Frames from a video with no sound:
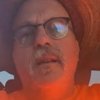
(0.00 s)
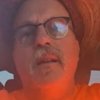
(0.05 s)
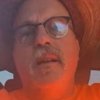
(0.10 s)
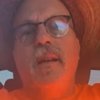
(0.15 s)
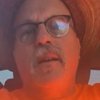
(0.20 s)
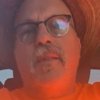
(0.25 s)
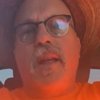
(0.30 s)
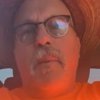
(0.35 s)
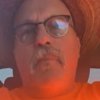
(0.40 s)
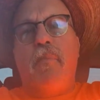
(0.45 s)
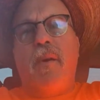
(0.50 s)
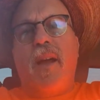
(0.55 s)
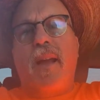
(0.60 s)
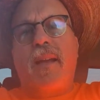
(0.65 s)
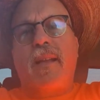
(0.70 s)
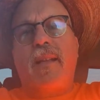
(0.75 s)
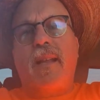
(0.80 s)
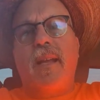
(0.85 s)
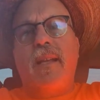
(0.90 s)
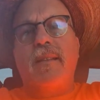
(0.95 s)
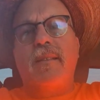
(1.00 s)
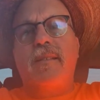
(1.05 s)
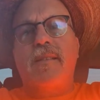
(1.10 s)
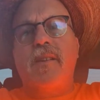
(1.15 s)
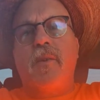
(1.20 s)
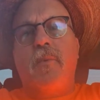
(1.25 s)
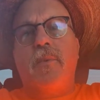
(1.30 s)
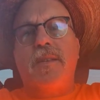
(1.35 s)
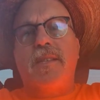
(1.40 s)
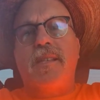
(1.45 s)
That bike that
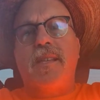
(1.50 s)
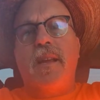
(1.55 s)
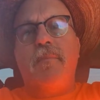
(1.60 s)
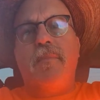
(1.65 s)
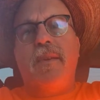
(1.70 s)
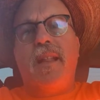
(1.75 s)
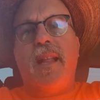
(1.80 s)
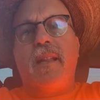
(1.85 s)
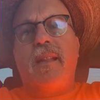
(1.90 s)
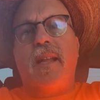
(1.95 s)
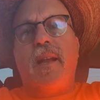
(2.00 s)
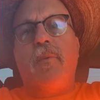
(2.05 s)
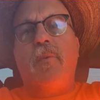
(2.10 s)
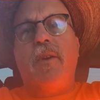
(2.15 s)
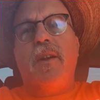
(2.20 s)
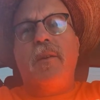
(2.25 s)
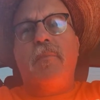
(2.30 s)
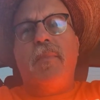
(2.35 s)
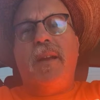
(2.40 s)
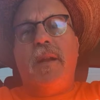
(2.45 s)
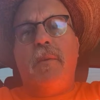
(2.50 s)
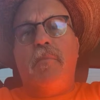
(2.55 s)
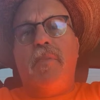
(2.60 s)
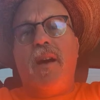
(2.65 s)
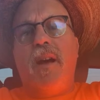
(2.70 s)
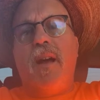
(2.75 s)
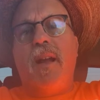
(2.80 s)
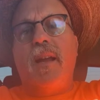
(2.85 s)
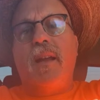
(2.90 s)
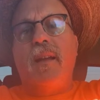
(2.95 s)
someone sent me that they wanted me to
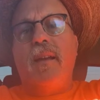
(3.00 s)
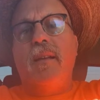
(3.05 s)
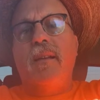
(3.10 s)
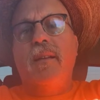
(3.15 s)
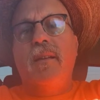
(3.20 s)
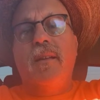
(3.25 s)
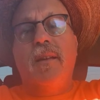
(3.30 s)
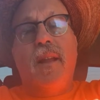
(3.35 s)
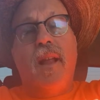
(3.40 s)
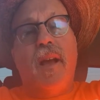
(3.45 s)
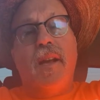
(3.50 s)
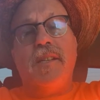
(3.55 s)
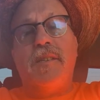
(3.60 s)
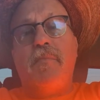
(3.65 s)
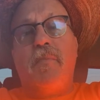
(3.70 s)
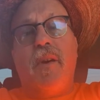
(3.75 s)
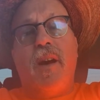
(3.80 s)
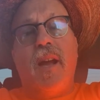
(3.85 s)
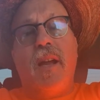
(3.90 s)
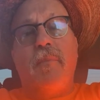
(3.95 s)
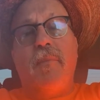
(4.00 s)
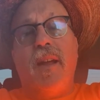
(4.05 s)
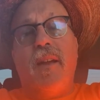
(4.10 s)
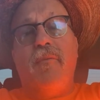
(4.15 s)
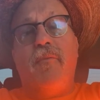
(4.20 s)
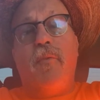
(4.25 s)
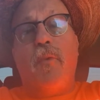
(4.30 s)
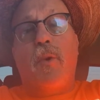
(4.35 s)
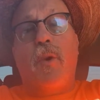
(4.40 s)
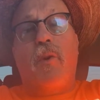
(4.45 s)
buy. Nice bike, man.
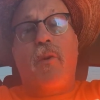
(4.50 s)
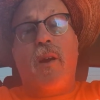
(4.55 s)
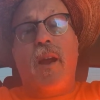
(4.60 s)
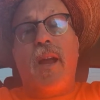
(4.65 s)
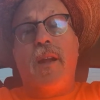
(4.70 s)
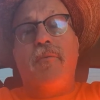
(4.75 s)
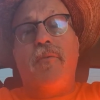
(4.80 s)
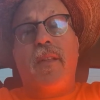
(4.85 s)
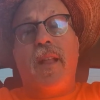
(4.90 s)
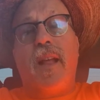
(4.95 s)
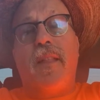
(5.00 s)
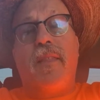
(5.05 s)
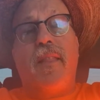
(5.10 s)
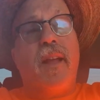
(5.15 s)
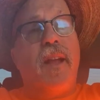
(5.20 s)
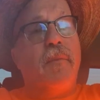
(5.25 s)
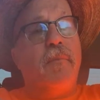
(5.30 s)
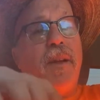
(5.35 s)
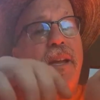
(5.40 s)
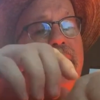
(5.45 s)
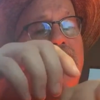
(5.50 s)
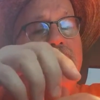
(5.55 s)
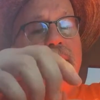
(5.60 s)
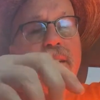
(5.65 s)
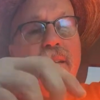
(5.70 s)
$4,000 for that thing, man.